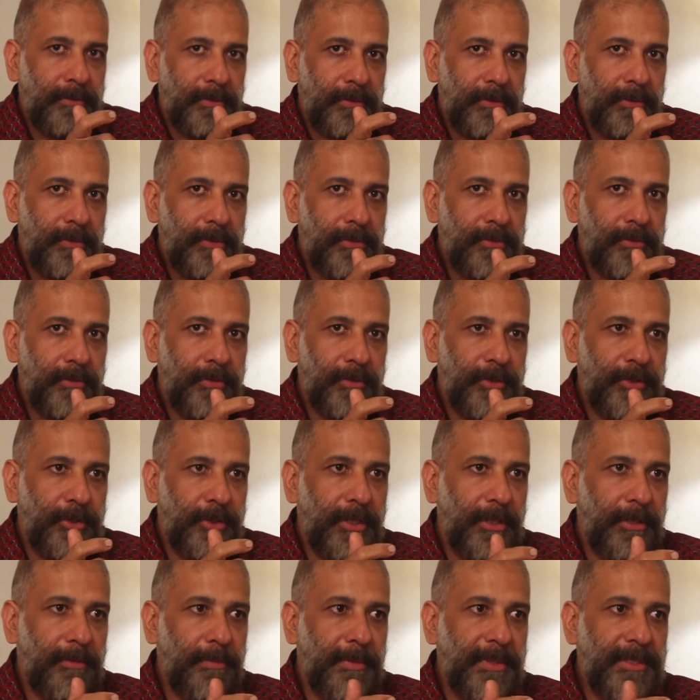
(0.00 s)
So
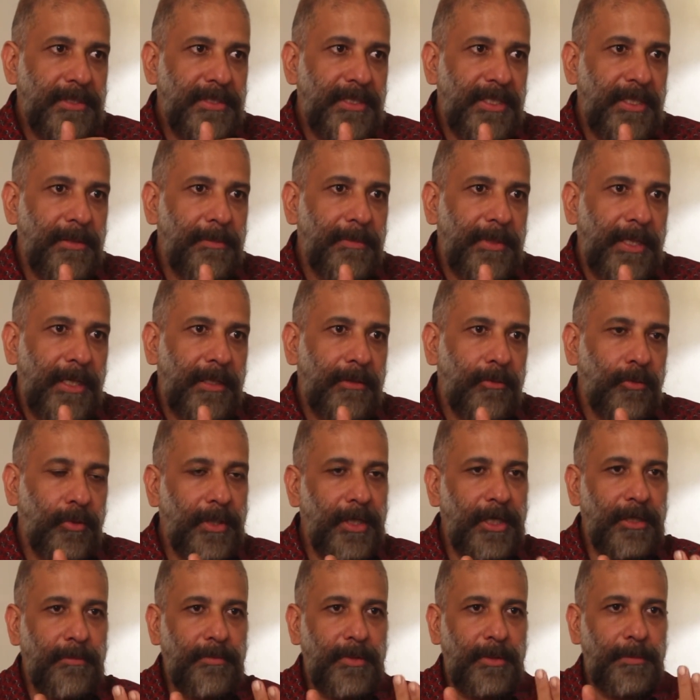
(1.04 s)
it may seem that,
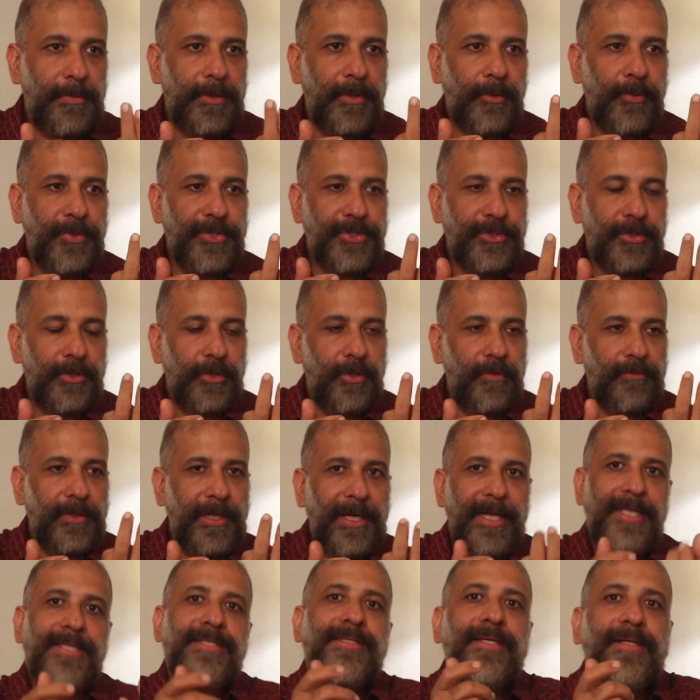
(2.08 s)
okay, it may be a question of the
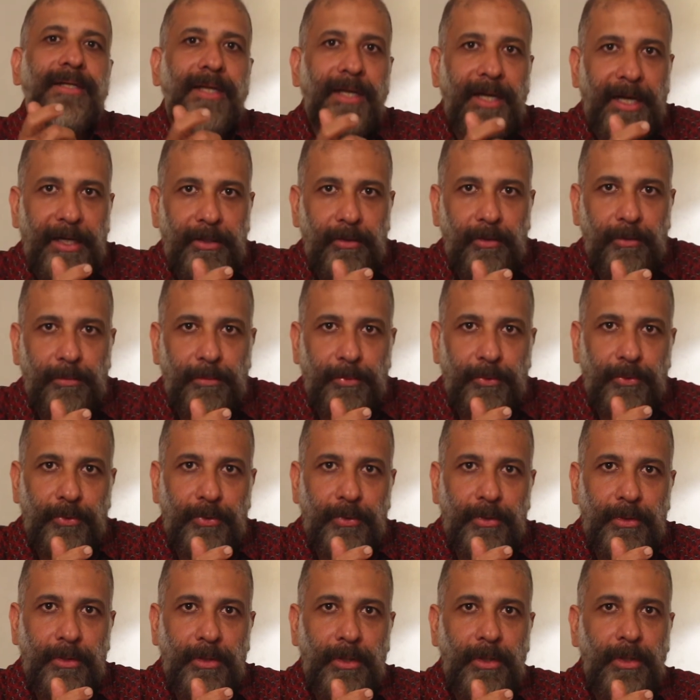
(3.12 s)
lens that I had on
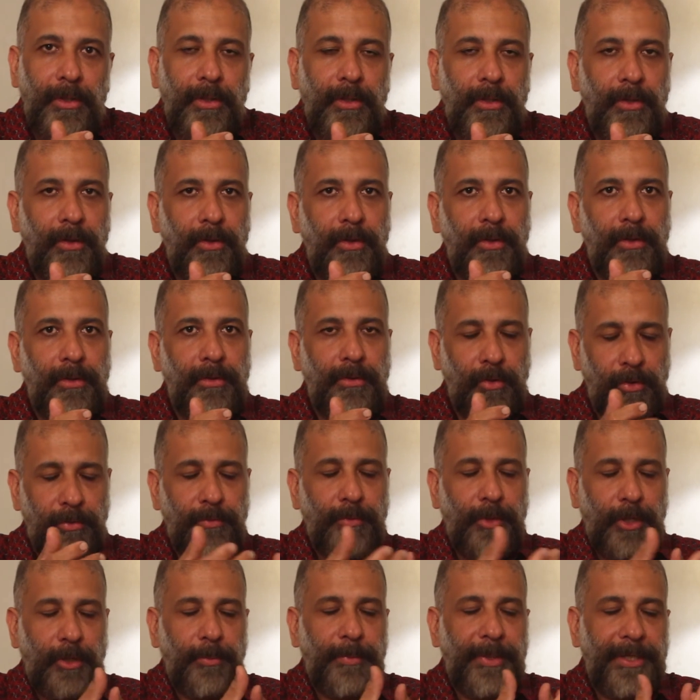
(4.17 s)
board or
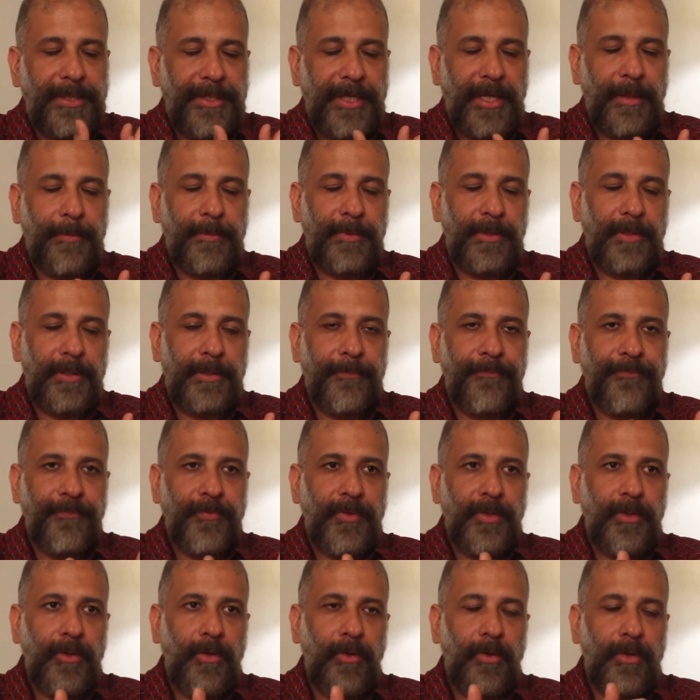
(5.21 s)
on my camera,
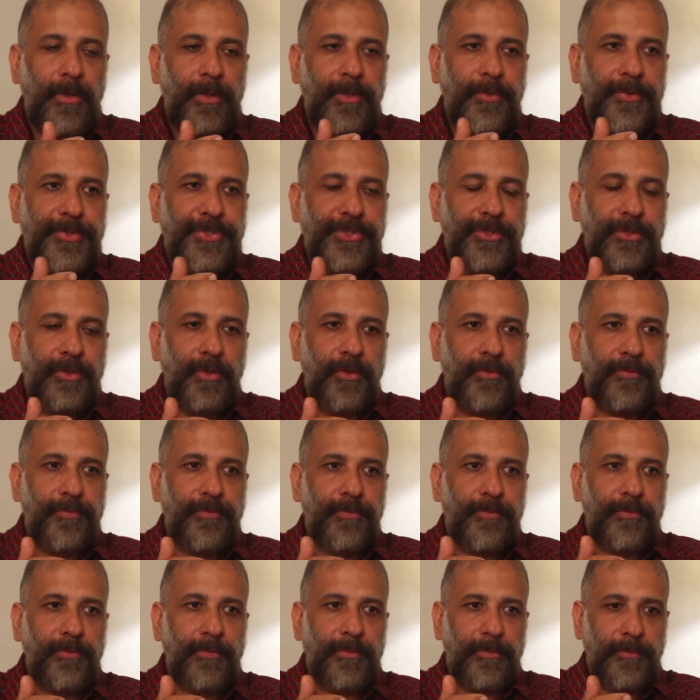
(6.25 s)
or a question of
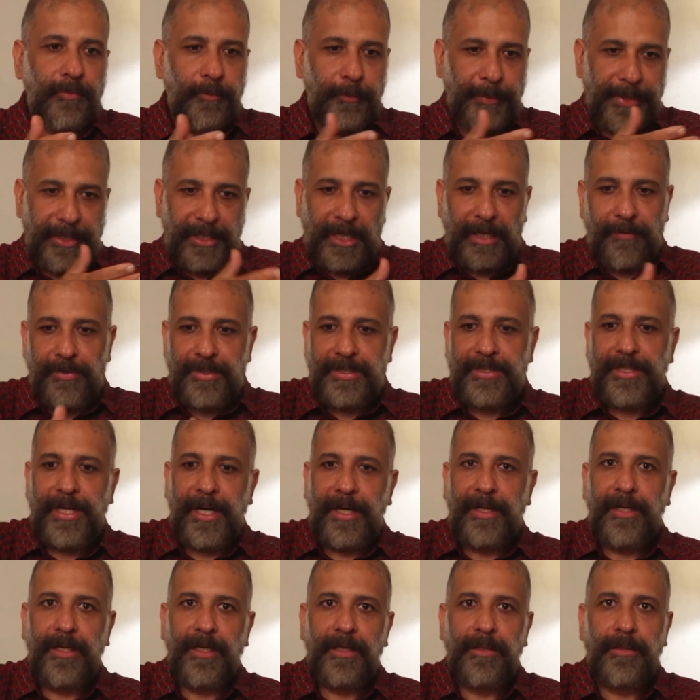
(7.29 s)
where I was
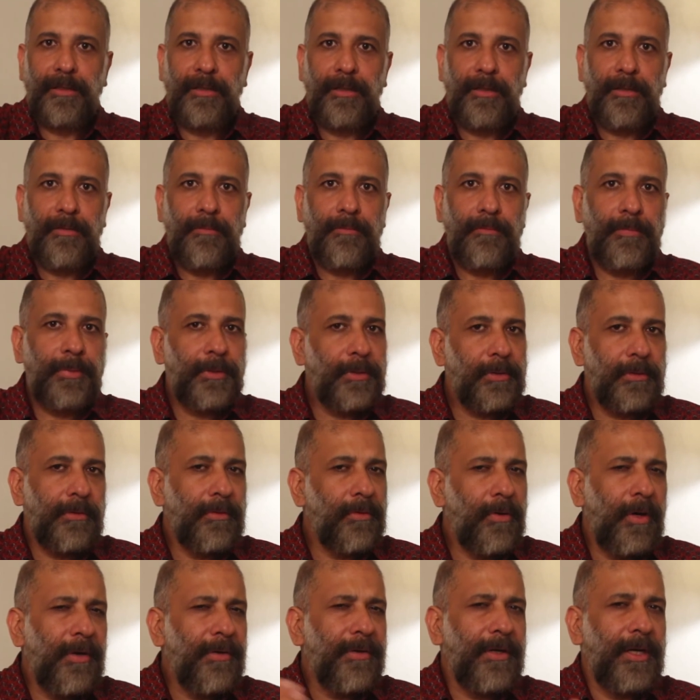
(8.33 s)
standing, but
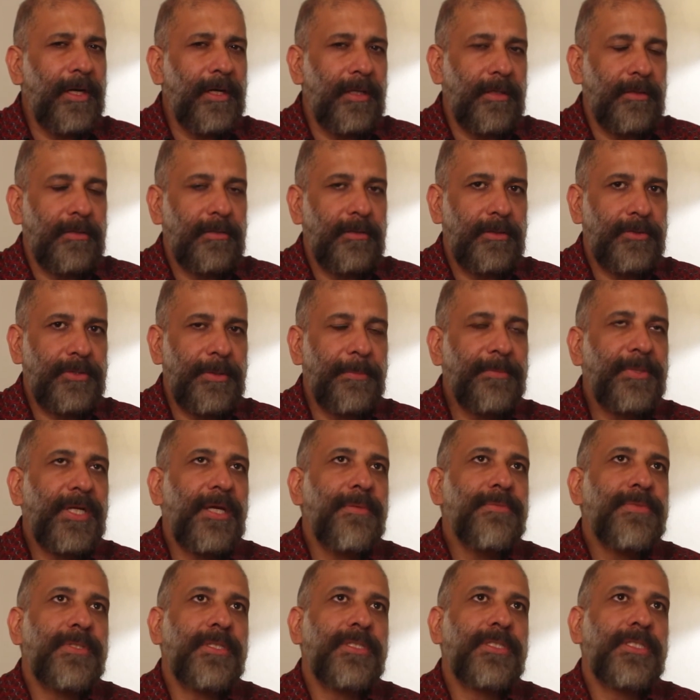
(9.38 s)
not really.
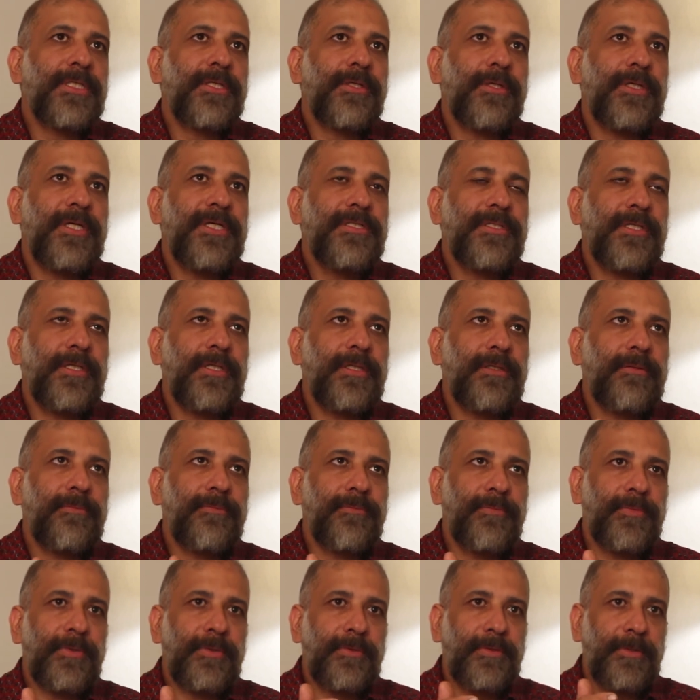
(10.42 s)
Sometimes
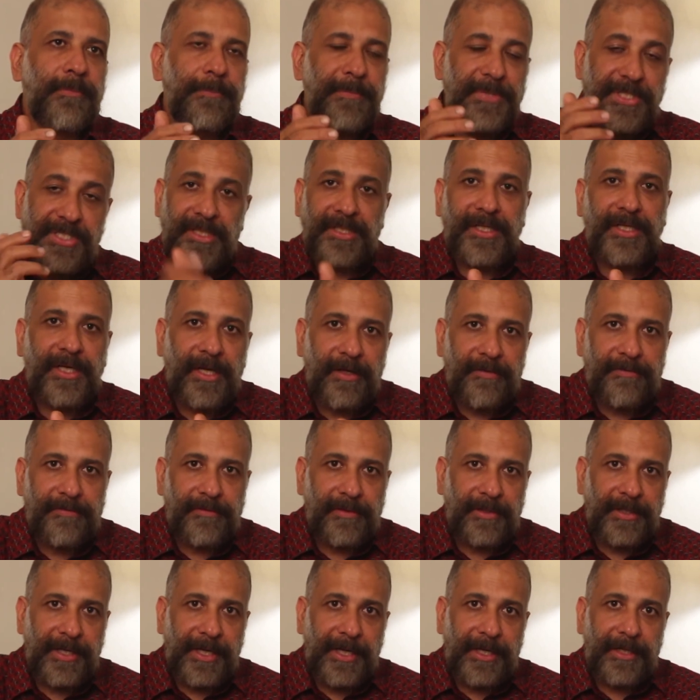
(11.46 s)
the picture that
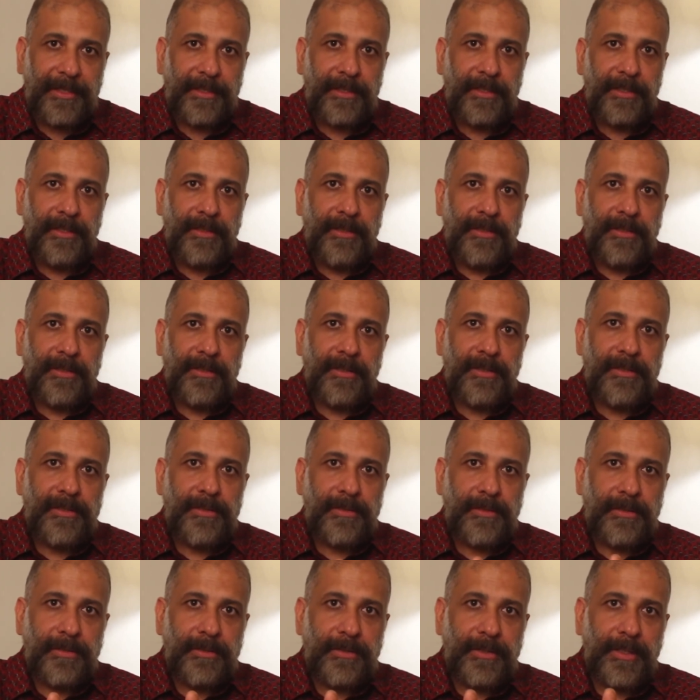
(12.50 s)
I get
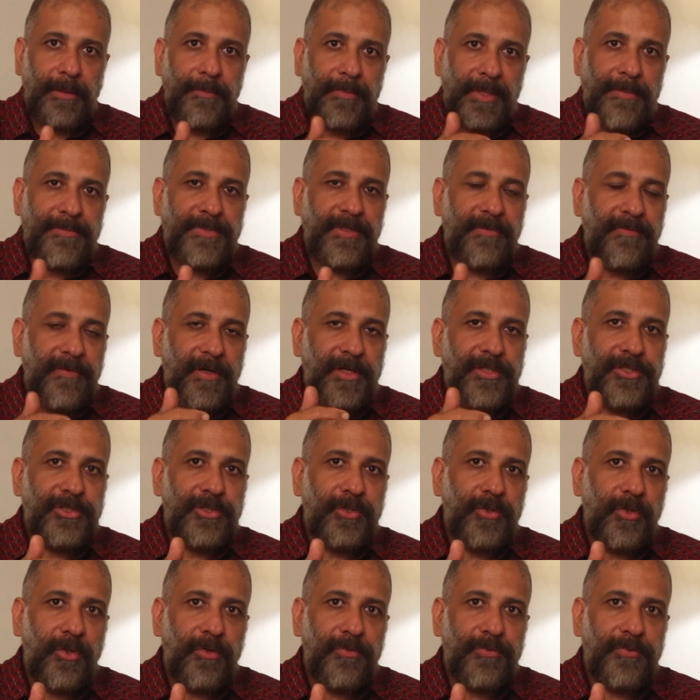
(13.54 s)
is sometimes a
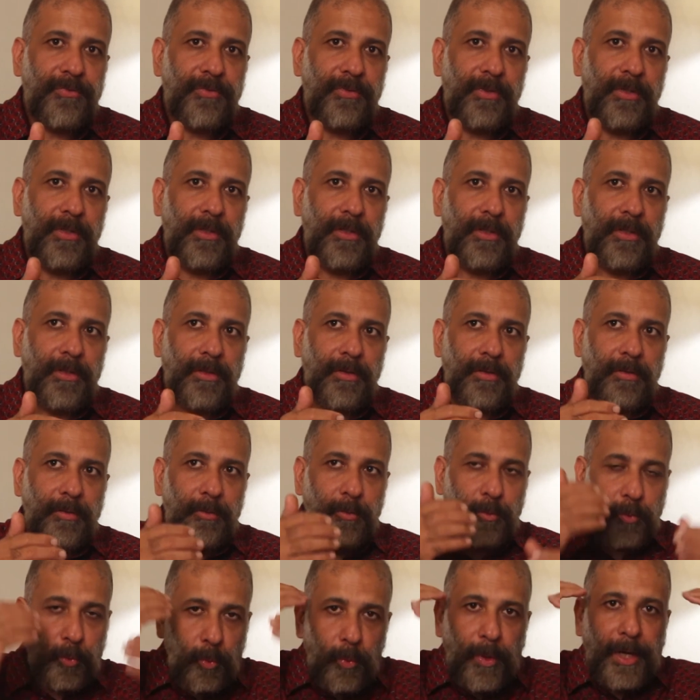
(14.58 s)
function of
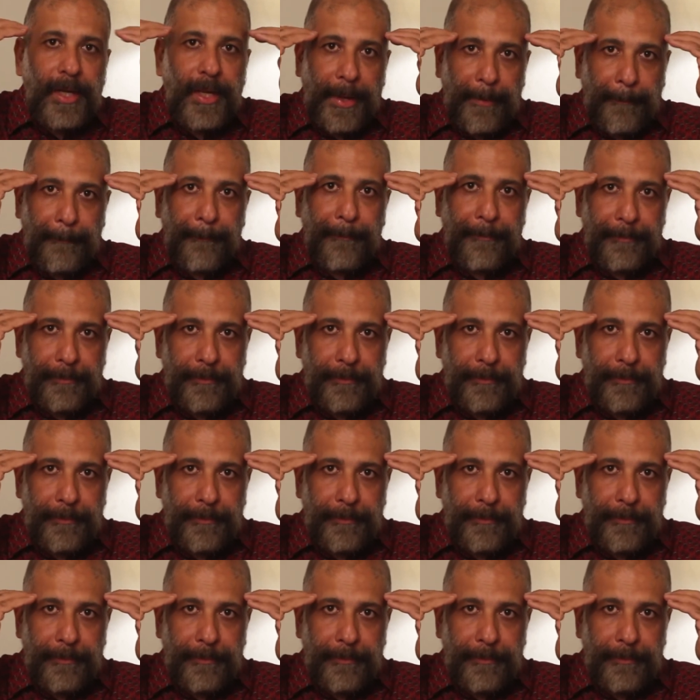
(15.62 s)
who I am.